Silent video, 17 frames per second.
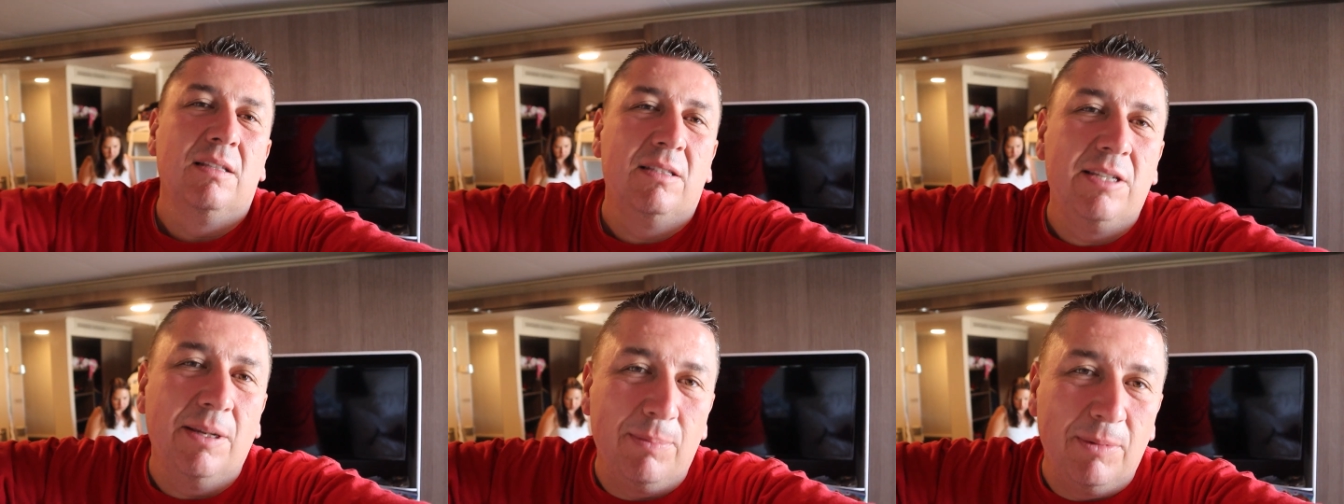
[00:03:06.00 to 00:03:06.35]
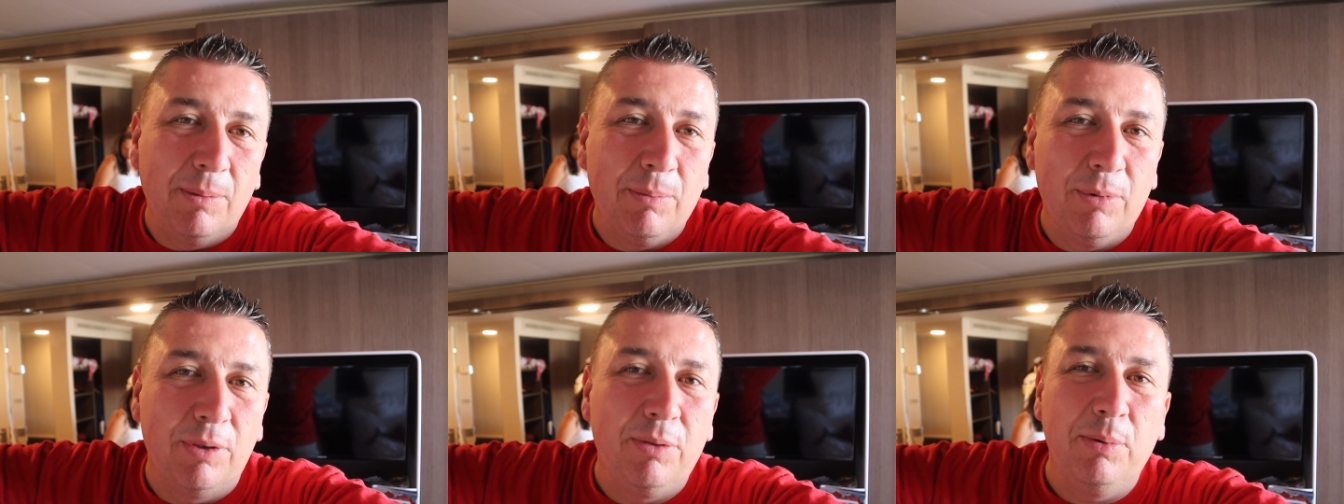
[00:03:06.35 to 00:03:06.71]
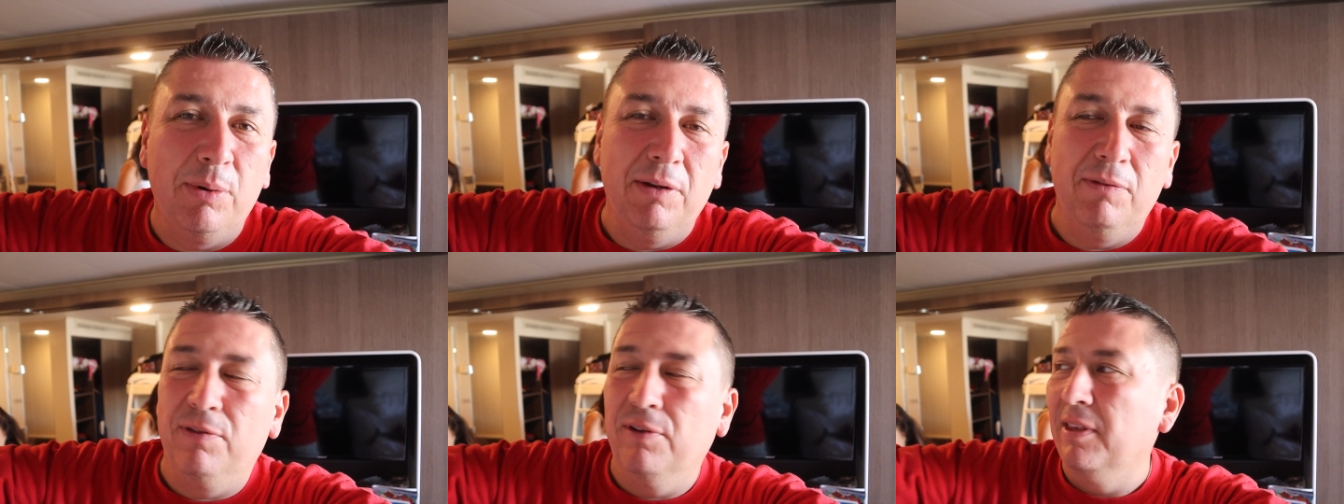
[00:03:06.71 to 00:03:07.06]
Tip number
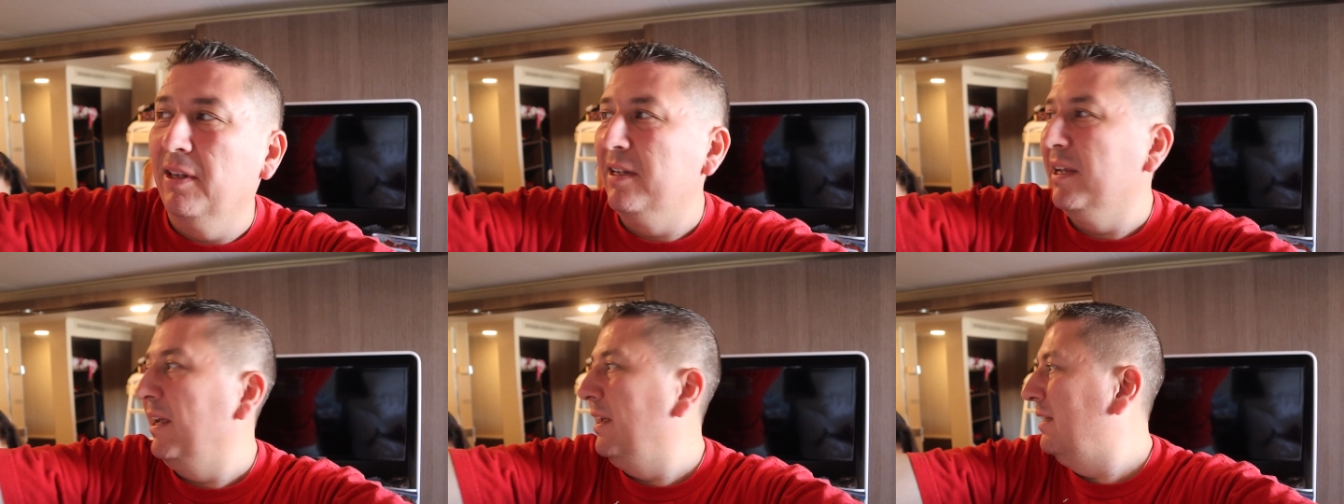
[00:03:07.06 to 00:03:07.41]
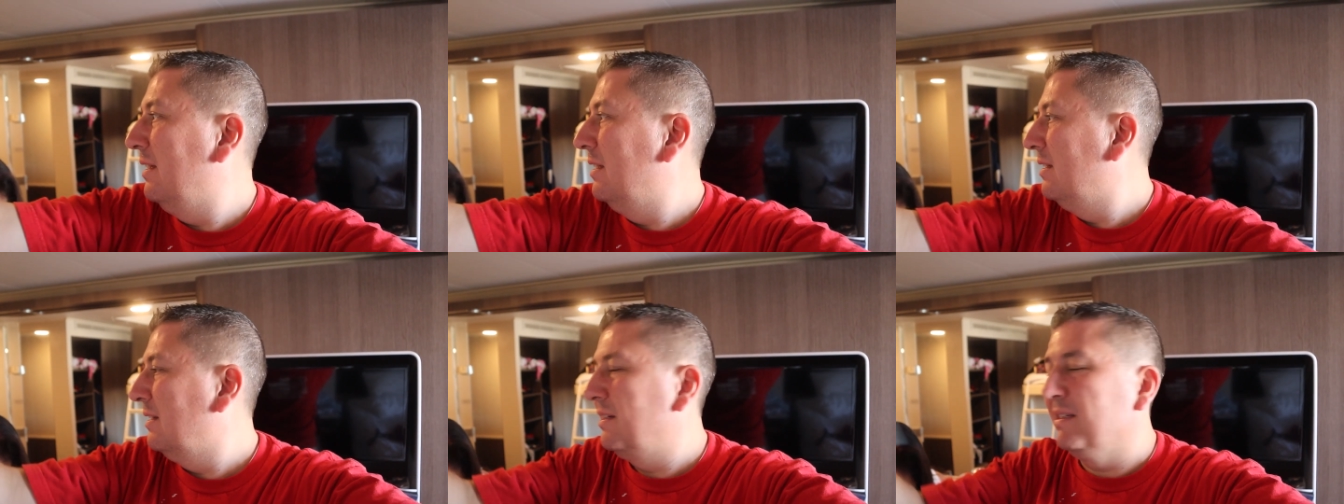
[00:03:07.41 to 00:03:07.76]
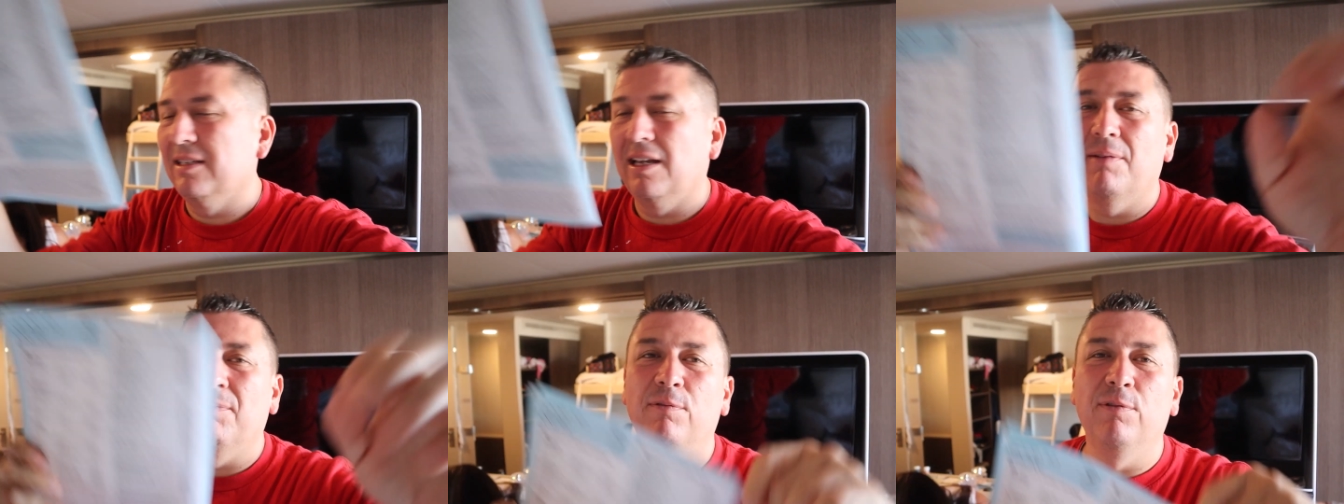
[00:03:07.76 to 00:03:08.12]
3 for the day,
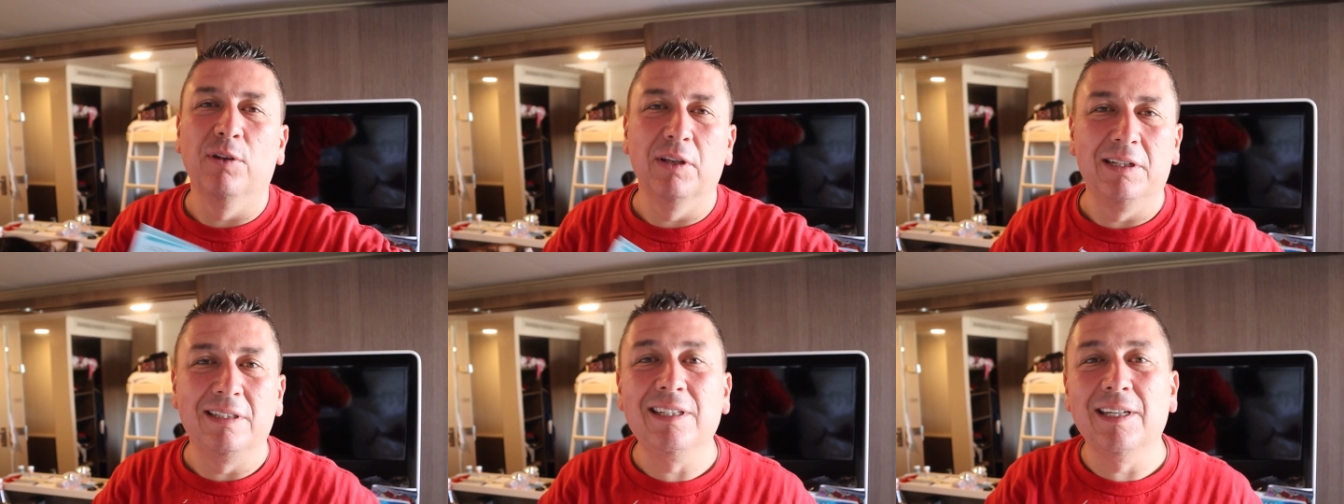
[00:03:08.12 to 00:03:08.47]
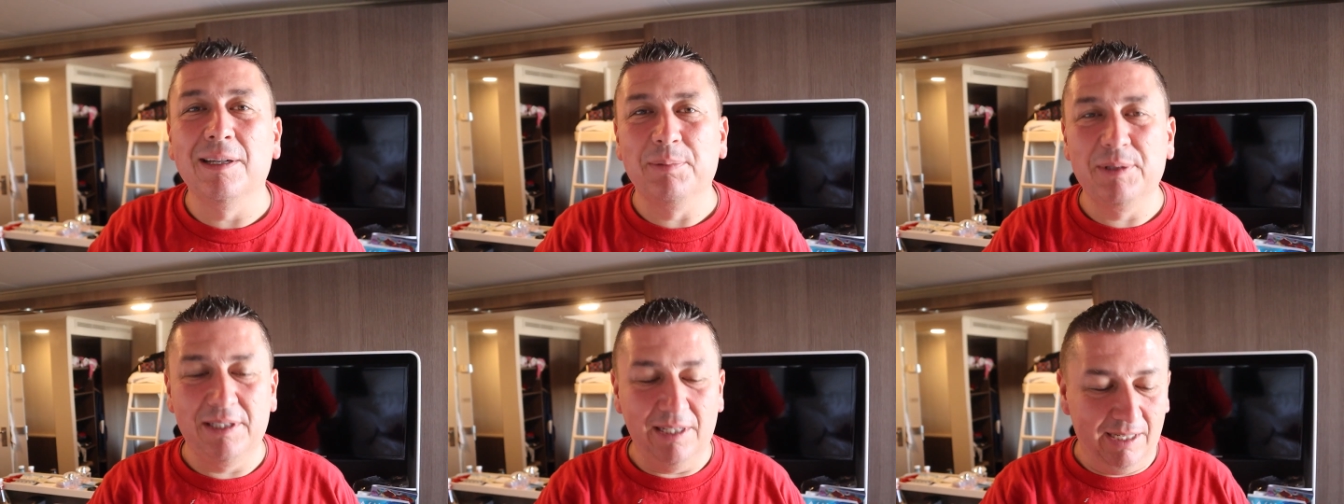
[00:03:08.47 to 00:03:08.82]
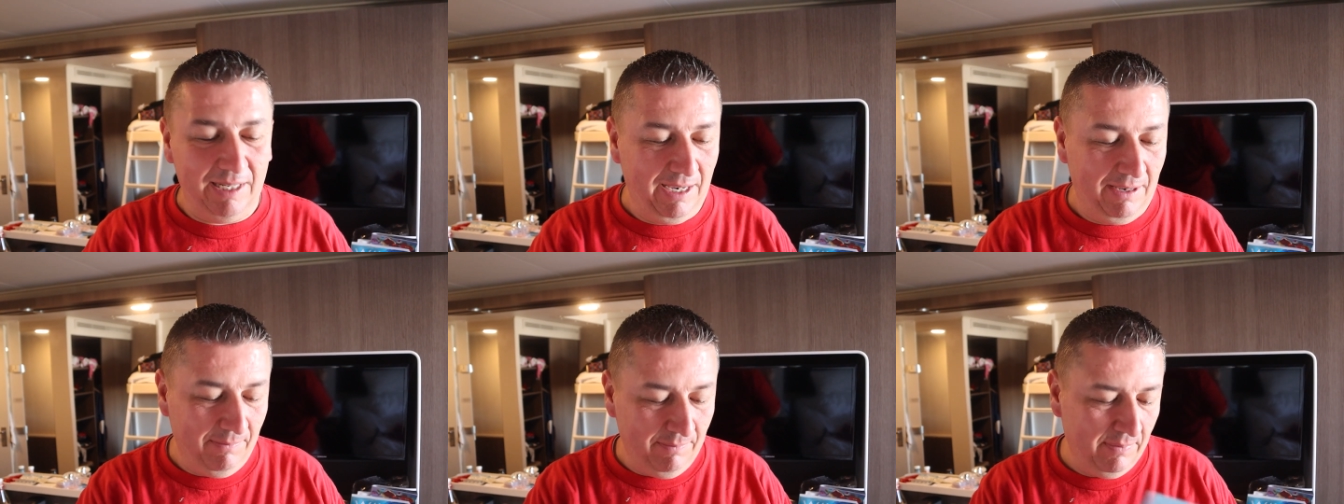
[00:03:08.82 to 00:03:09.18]
because I'm full of tips
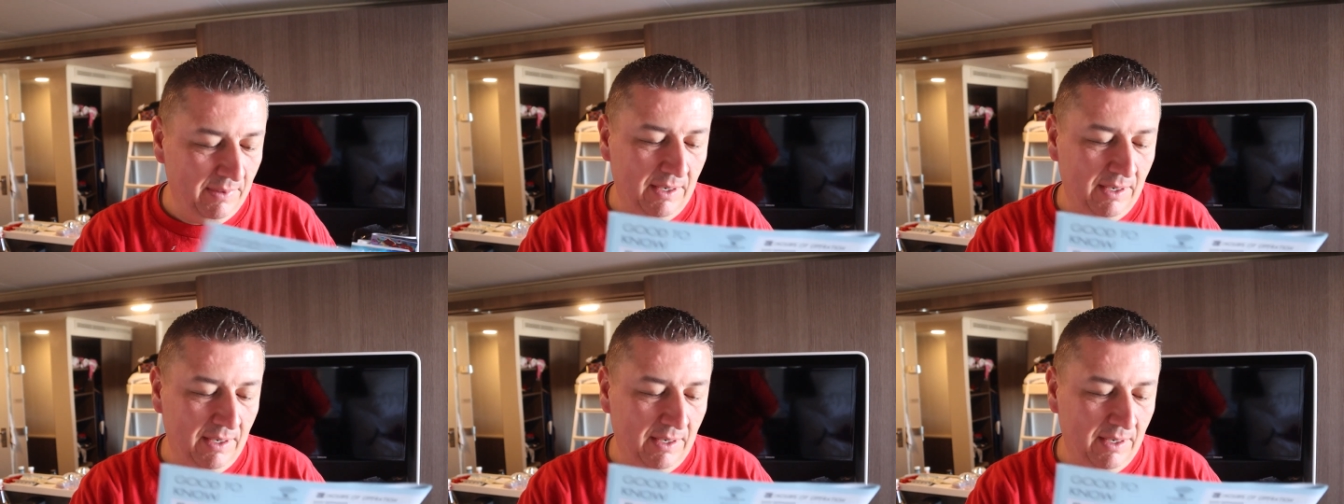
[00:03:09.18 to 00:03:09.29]
today.